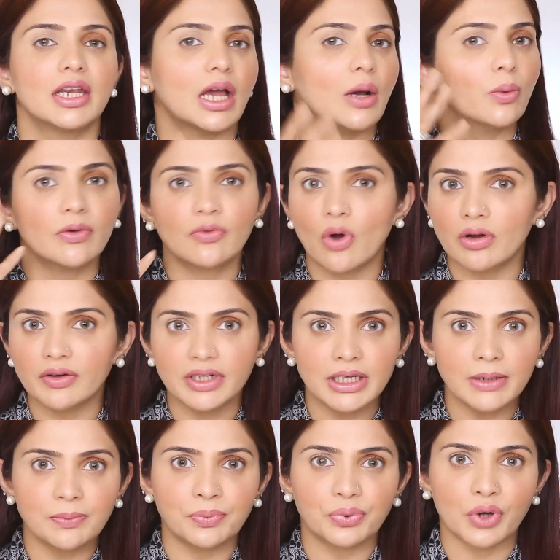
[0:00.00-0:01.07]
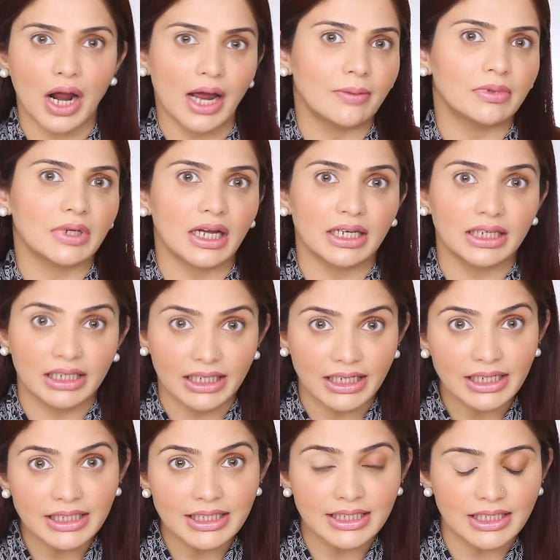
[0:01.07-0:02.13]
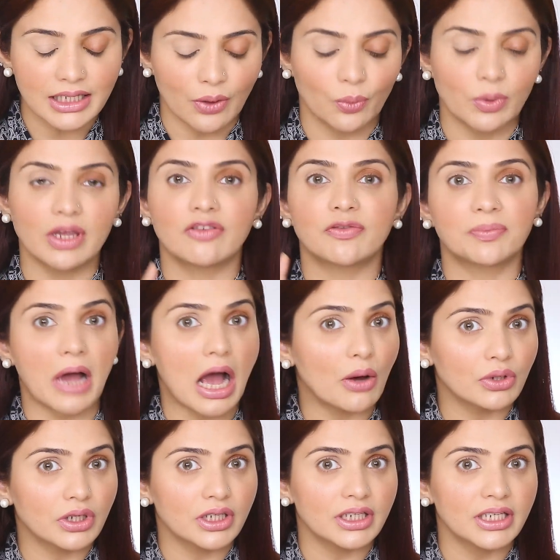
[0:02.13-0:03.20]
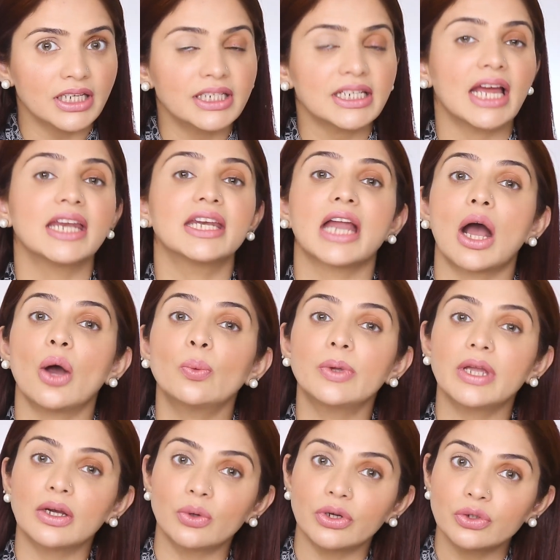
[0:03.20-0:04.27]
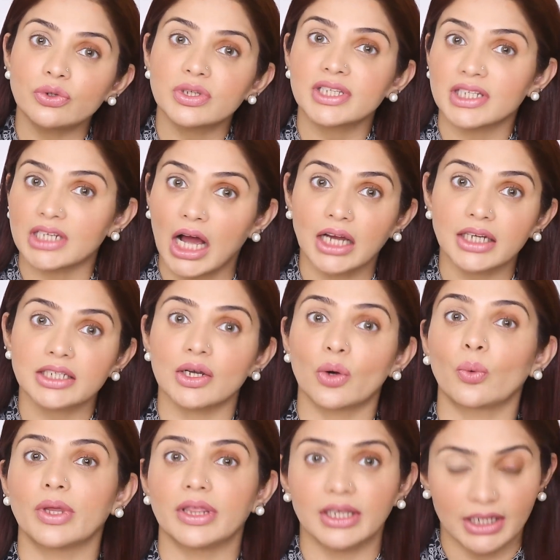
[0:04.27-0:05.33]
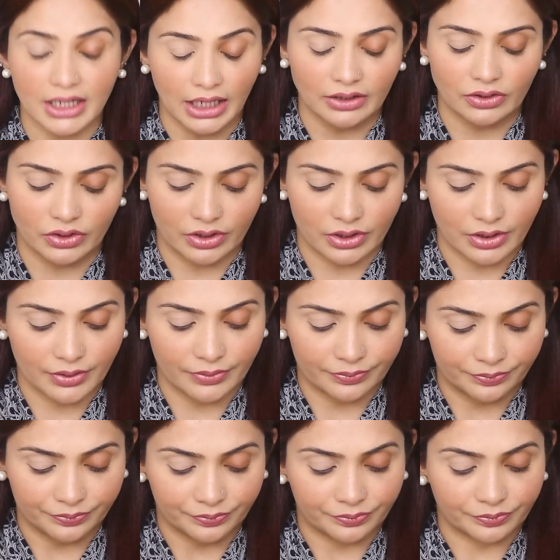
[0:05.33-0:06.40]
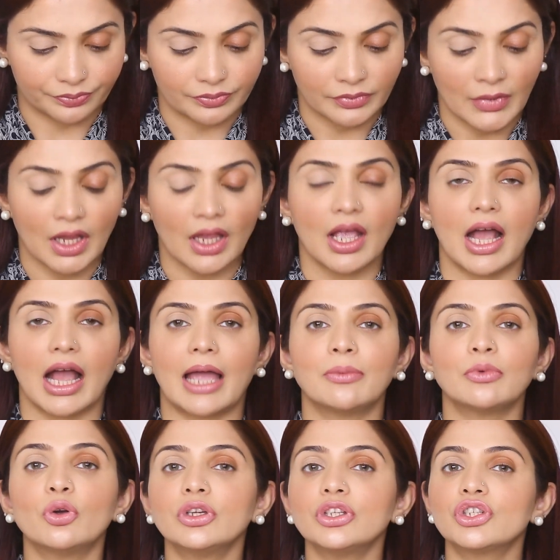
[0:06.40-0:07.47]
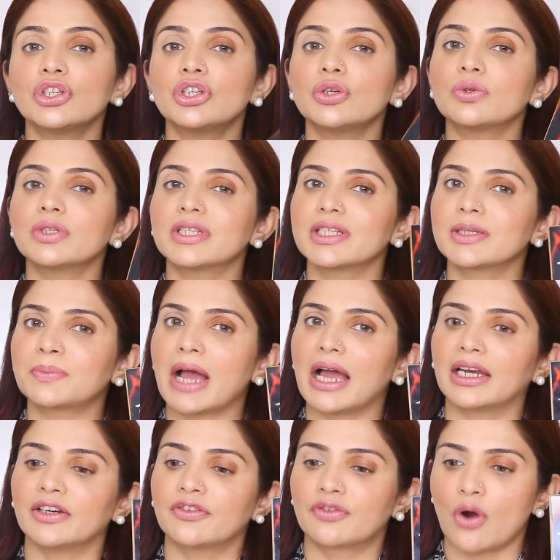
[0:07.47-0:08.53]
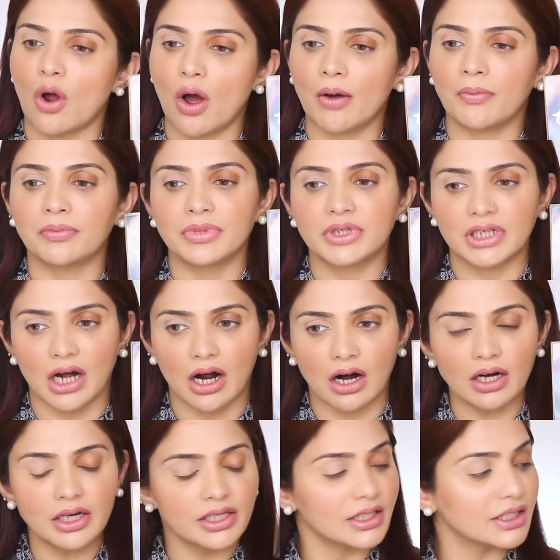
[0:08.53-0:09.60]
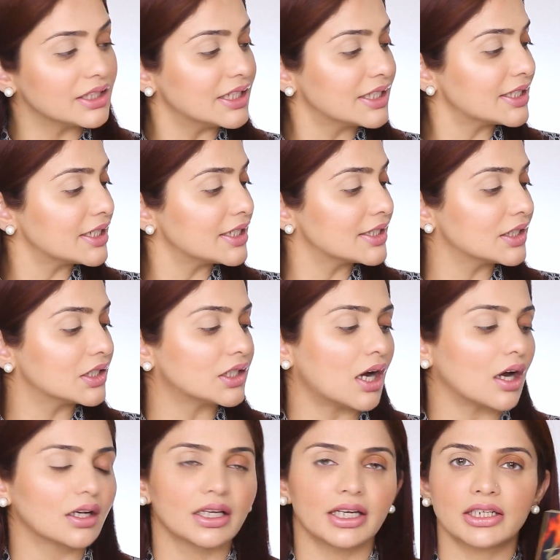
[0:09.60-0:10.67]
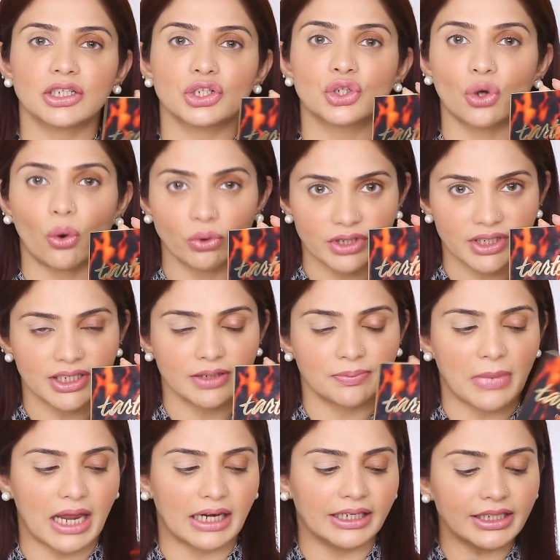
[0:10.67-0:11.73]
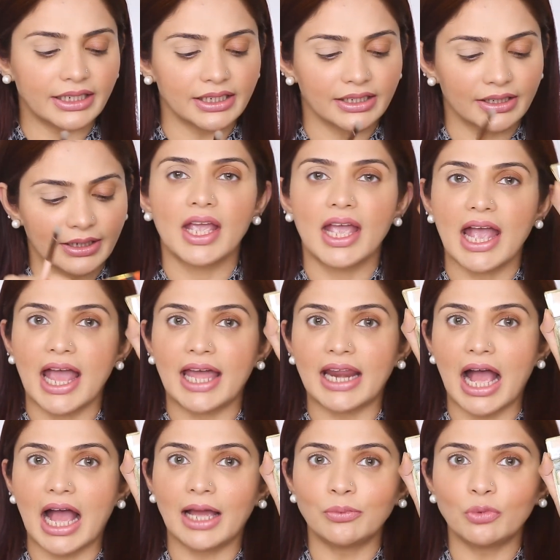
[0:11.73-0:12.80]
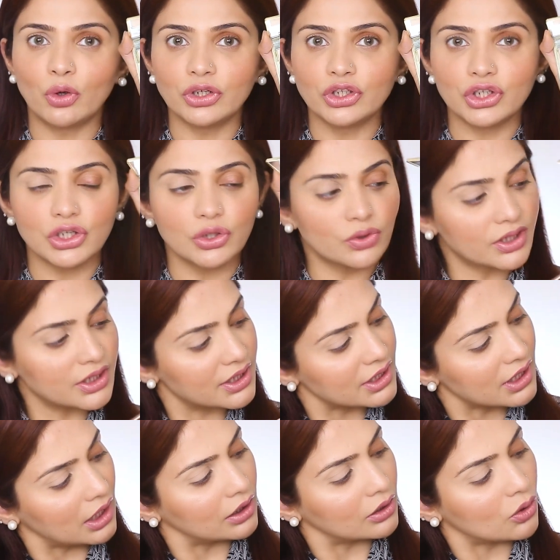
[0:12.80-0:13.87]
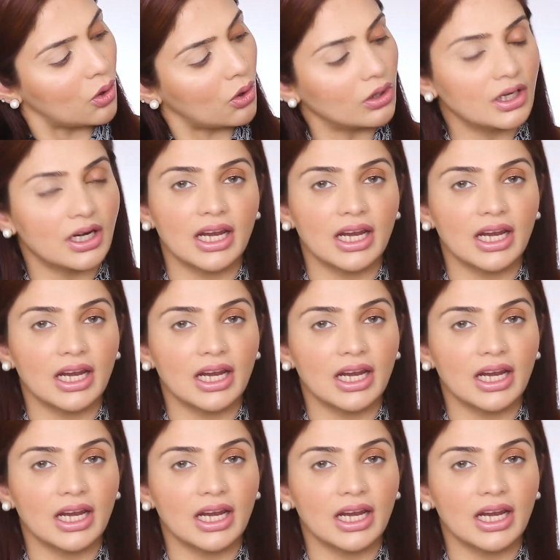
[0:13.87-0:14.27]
Now we've already primed our lids, we've powdered it, and now we are going to start with the color. I'm going to use this palette from Tarte. This is the Tartelette Toasted palette, and I'm going to use this color called